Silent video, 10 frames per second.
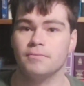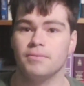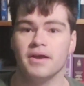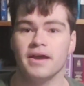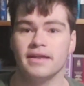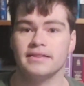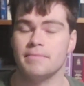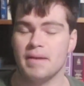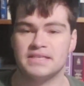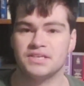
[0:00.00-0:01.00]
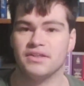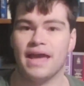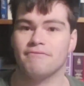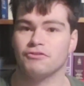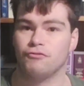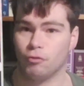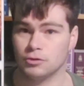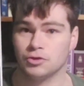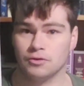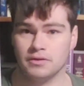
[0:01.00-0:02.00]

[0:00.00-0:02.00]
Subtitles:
but they basically have to force her to